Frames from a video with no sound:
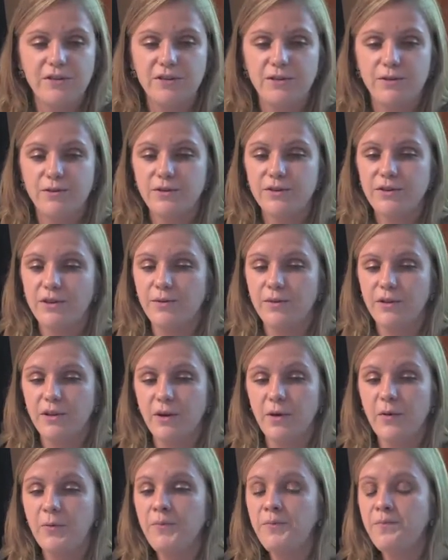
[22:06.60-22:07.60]
do. So, you
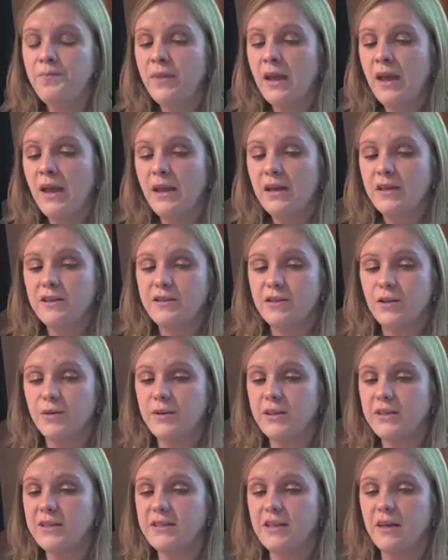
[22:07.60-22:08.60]
know, so
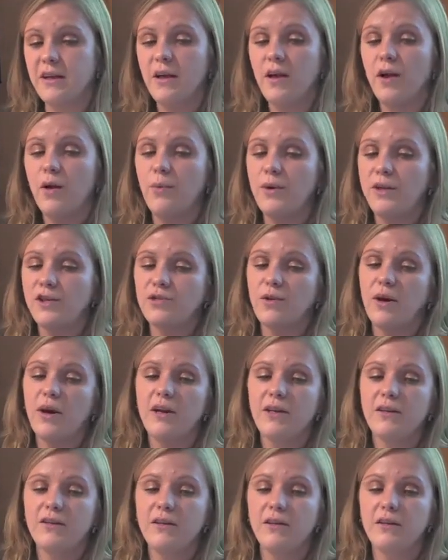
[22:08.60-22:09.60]
it's we
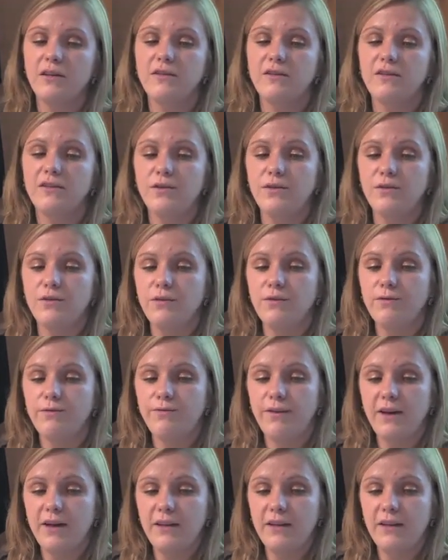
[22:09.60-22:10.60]
tried to
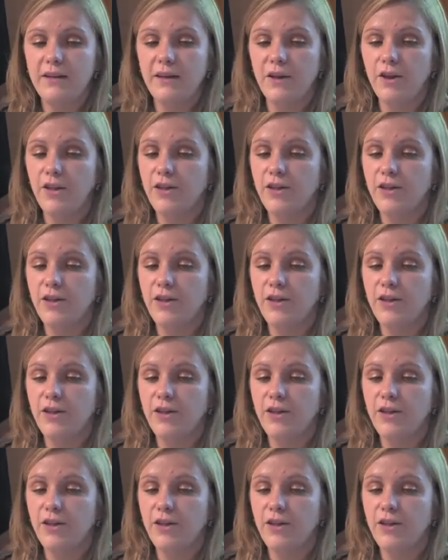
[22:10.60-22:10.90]
fund the